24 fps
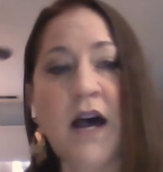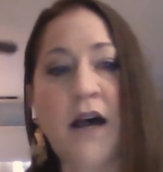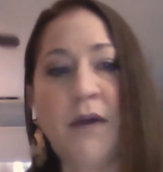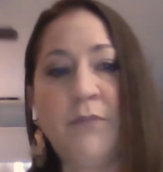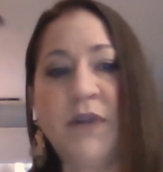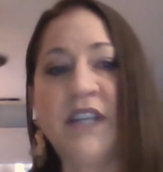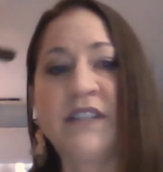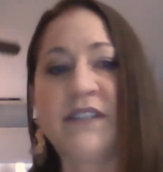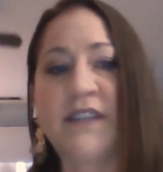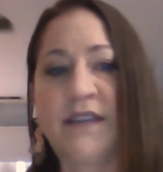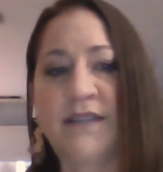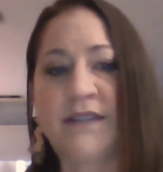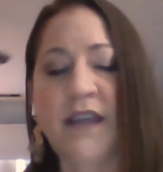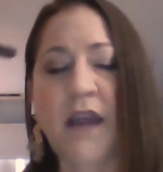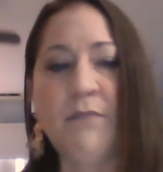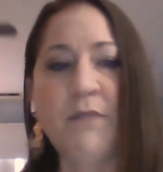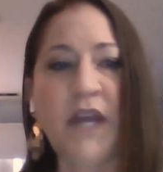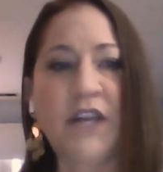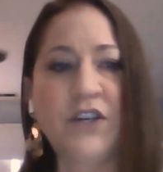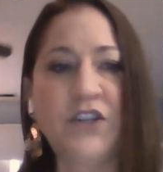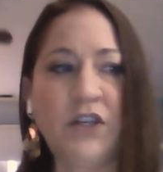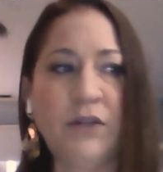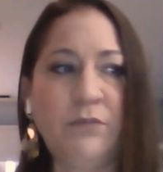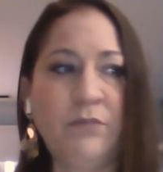because as I
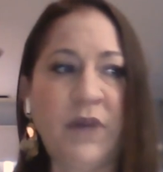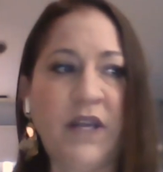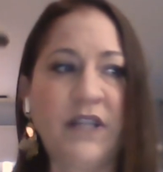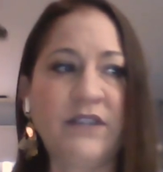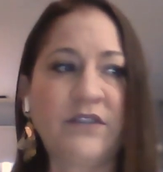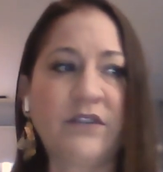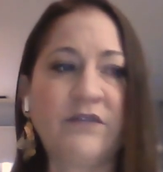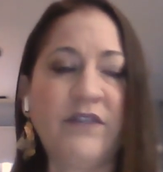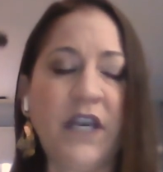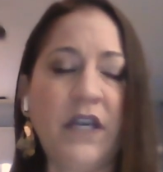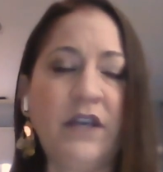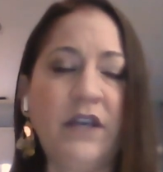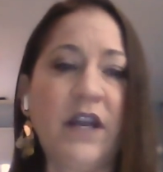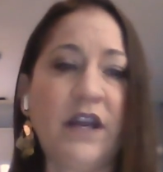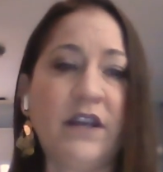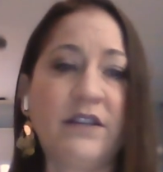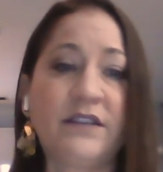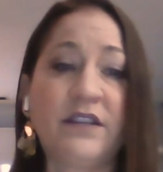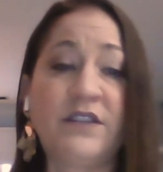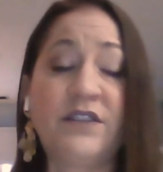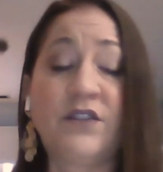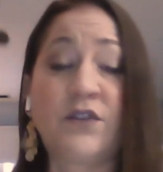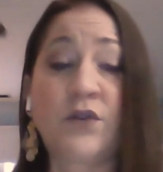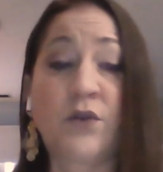mentioned, Pennsylvania
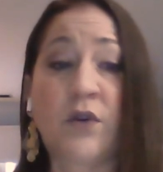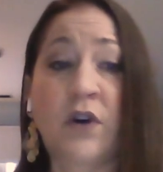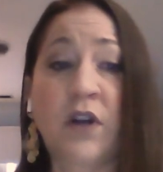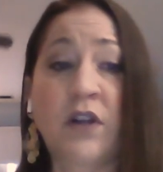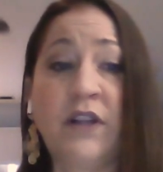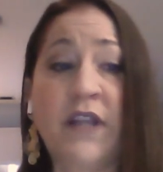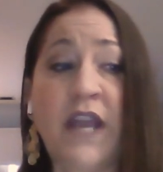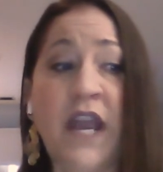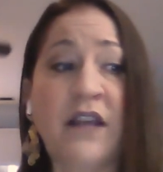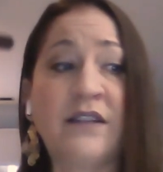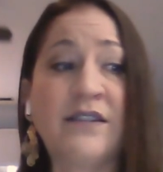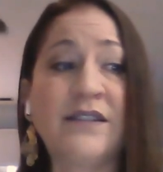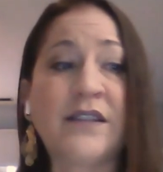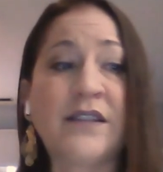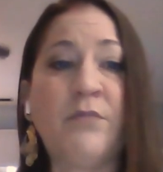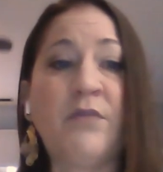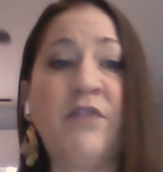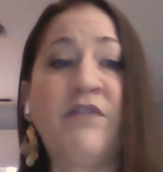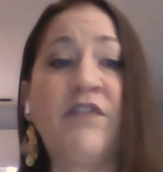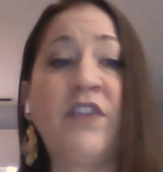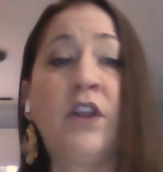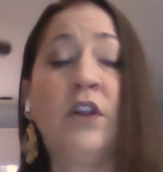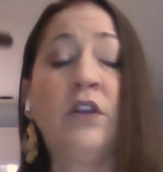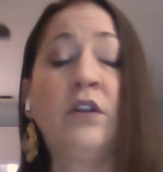has historically had some
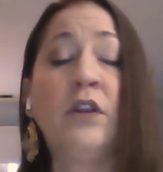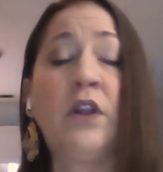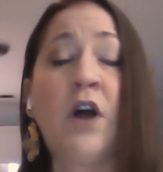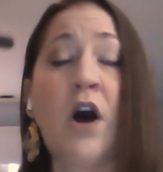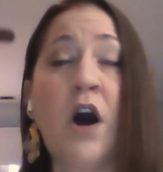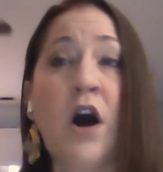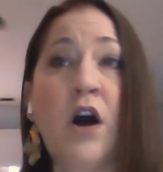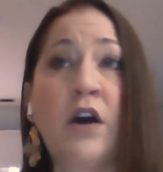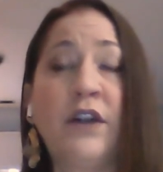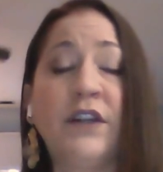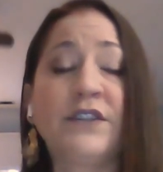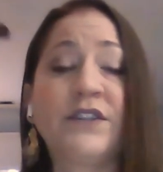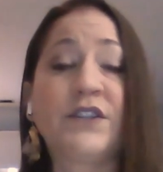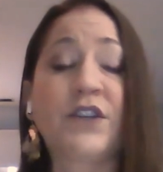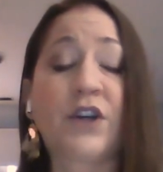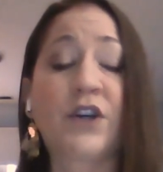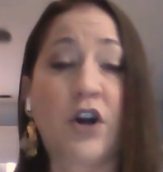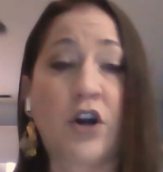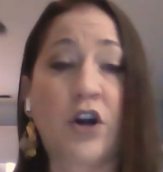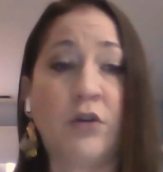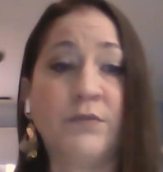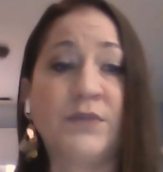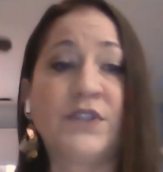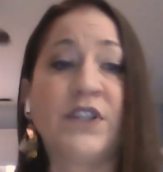of the longest
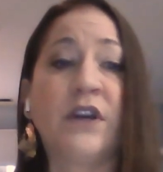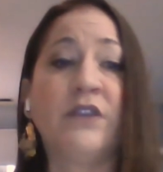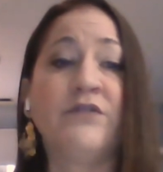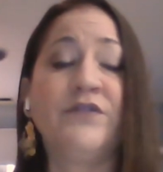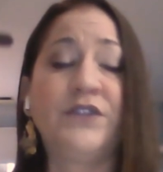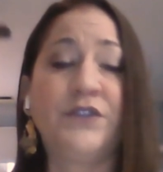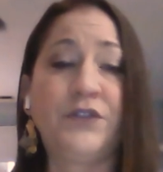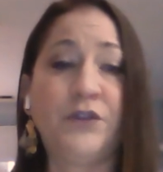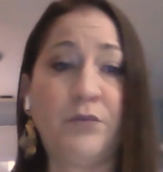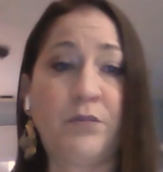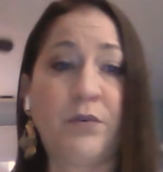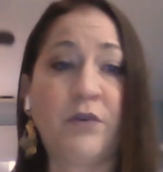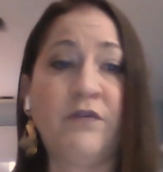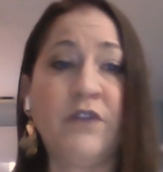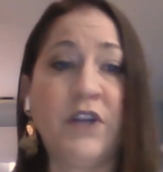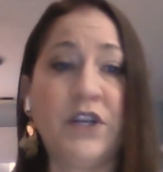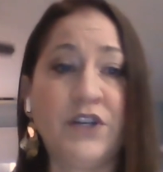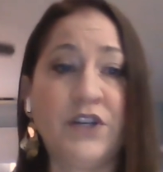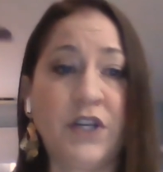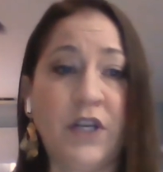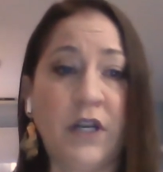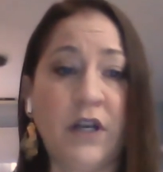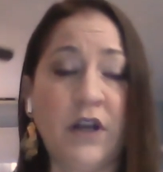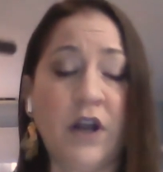terms of
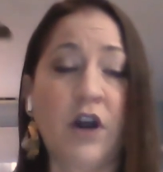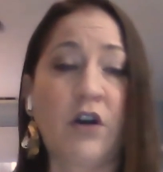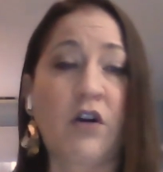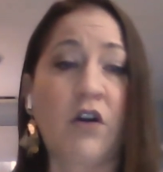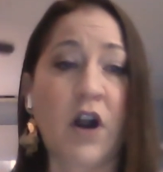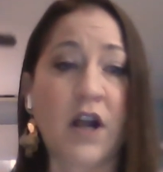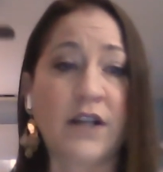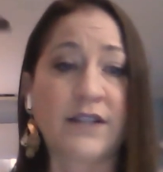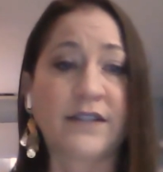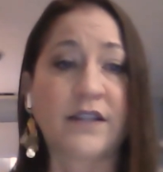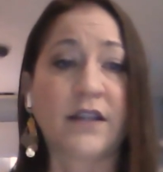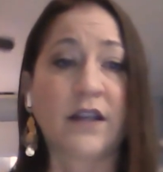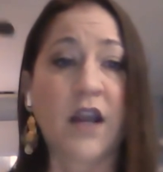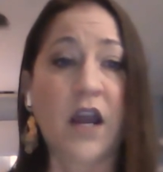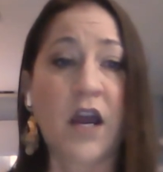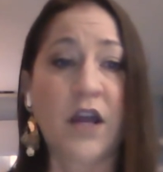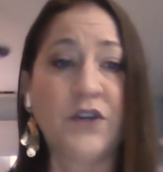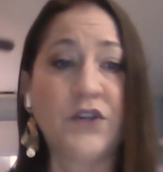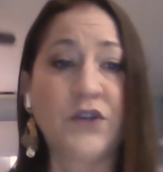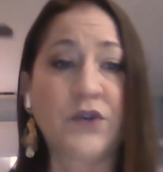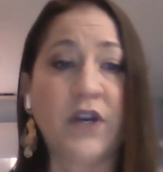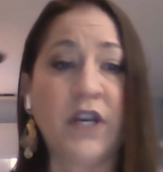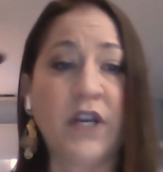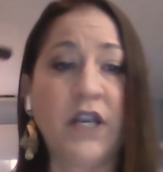supervision across the
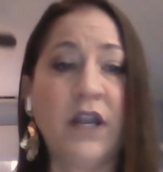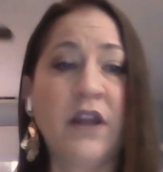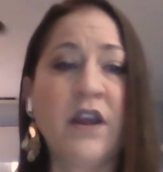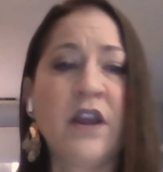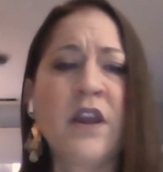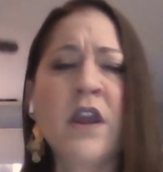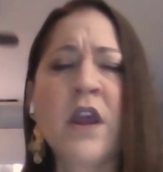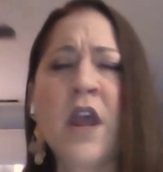country